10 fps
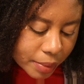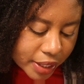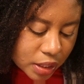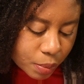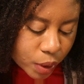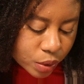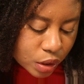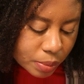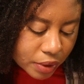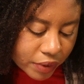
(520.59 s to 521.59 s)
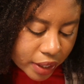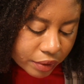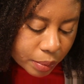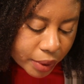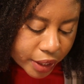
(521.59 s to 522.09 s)
it's supposed to prevent
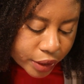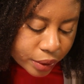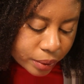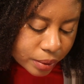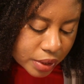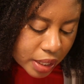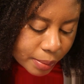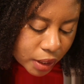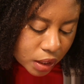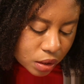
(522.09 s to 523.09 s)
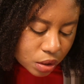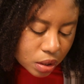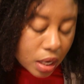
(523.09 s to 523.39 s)
and repair cuticle damage.